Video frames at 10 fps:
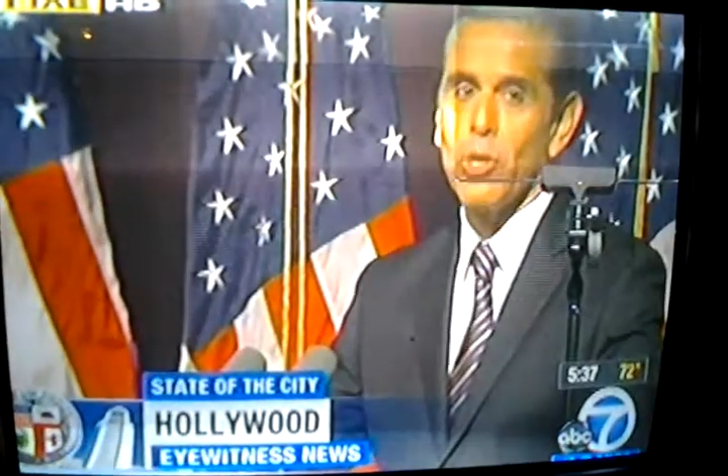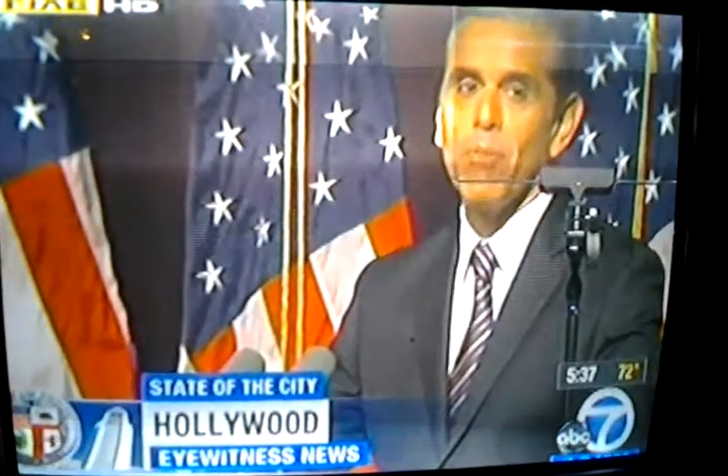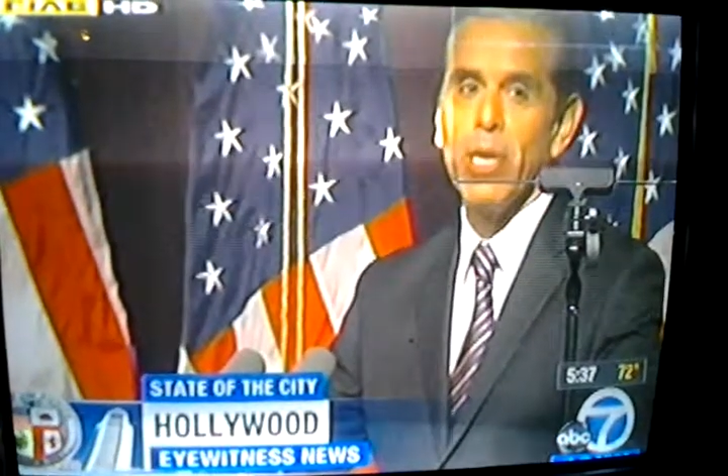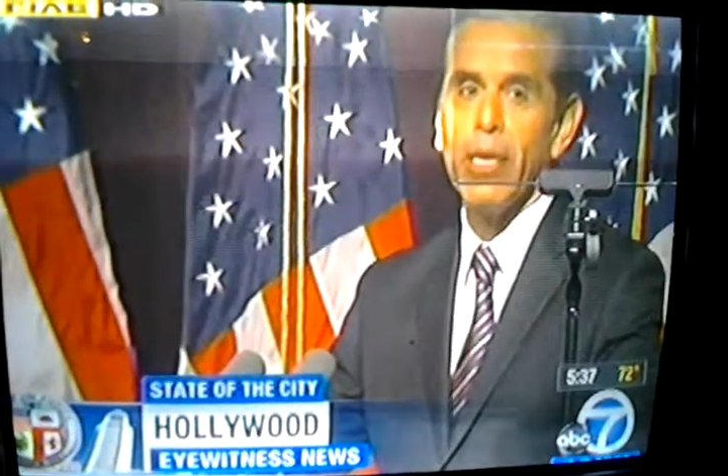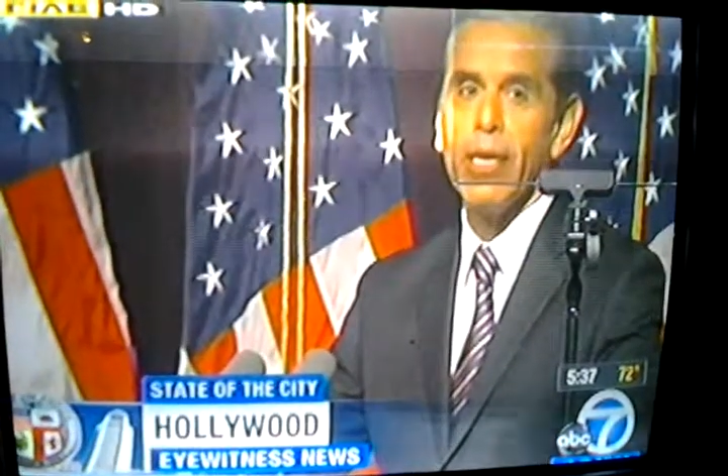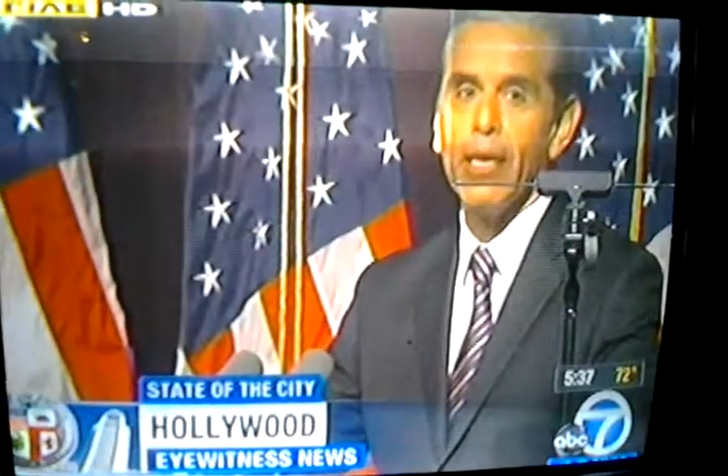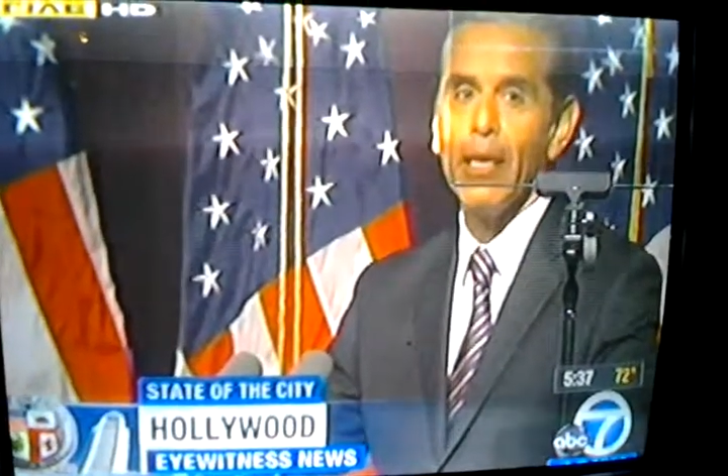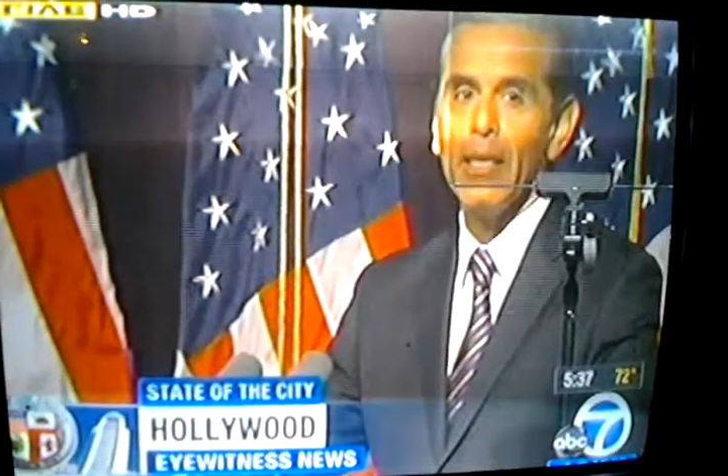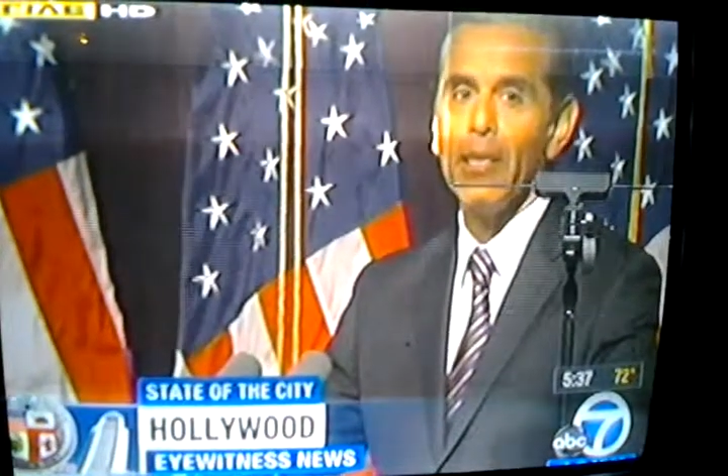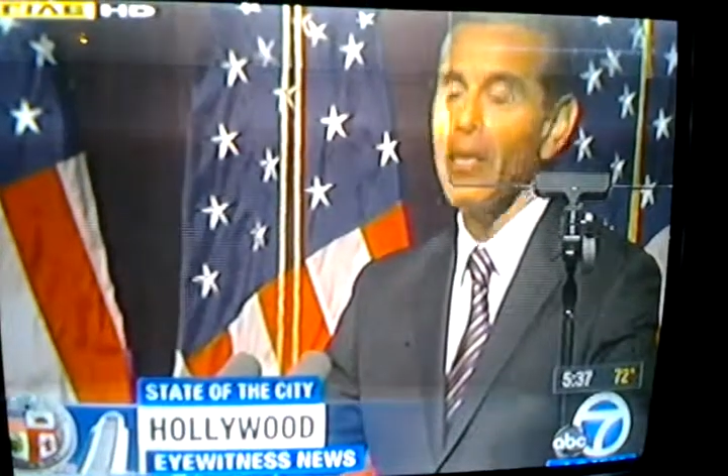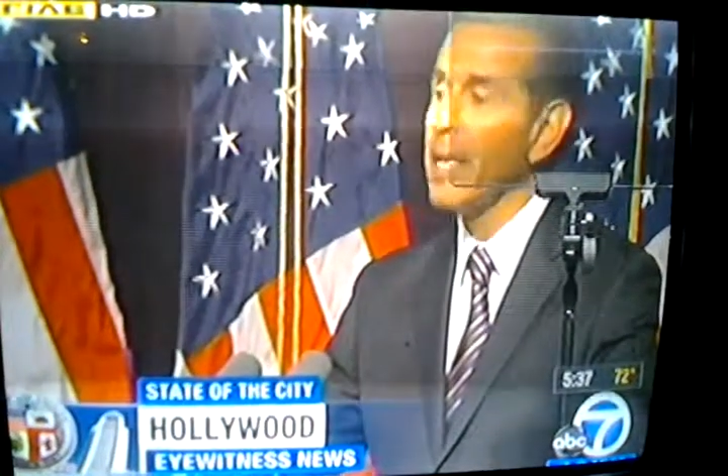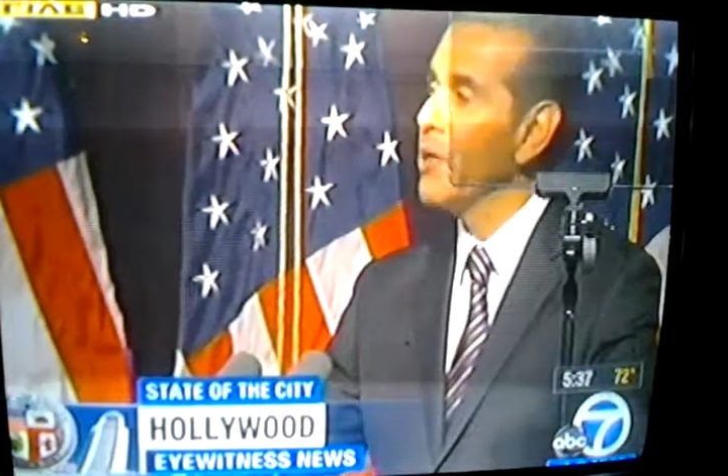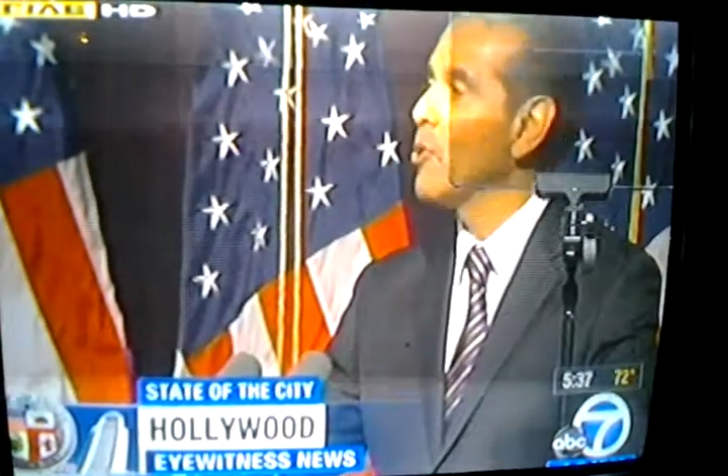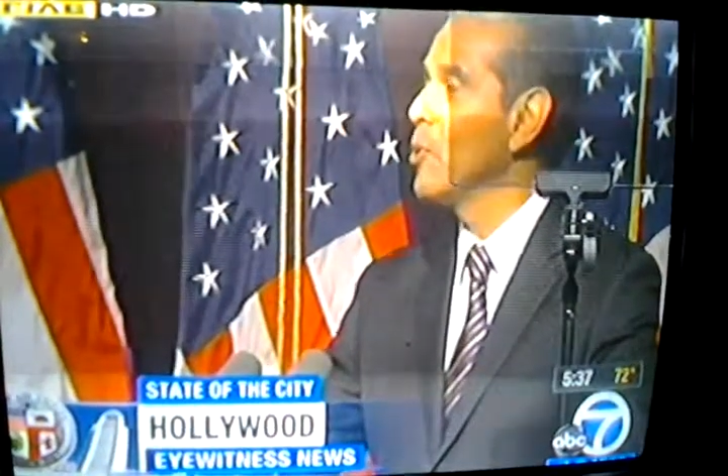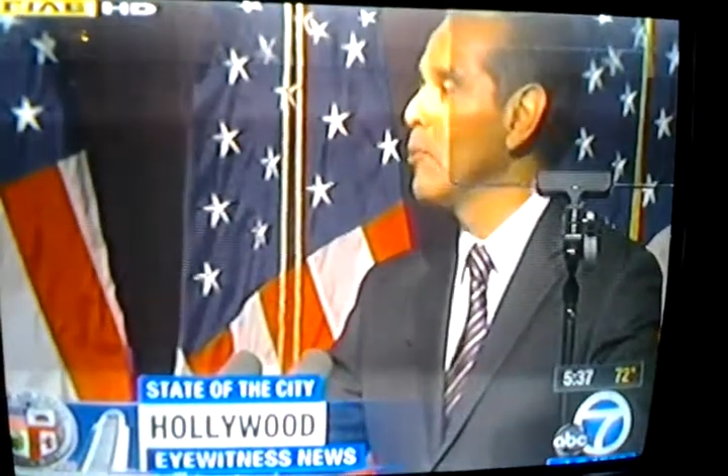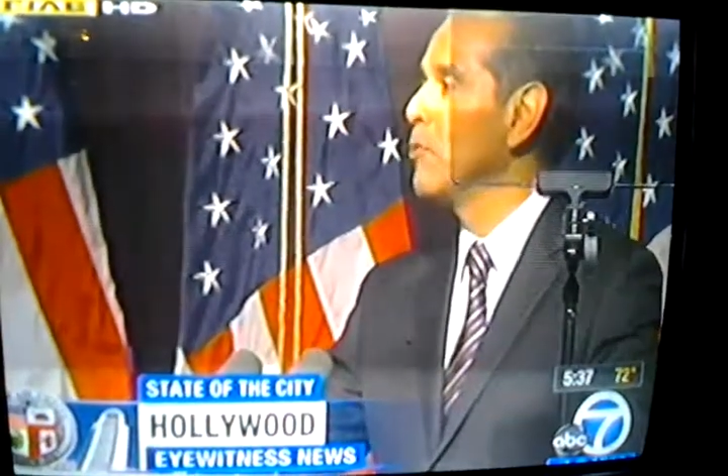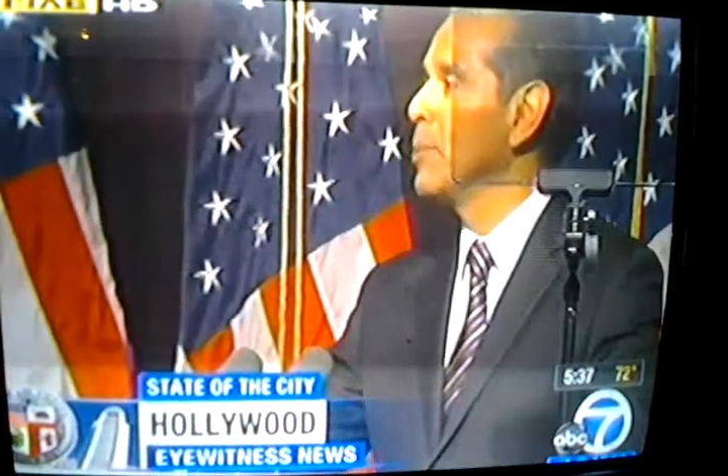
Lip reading: Join me. Together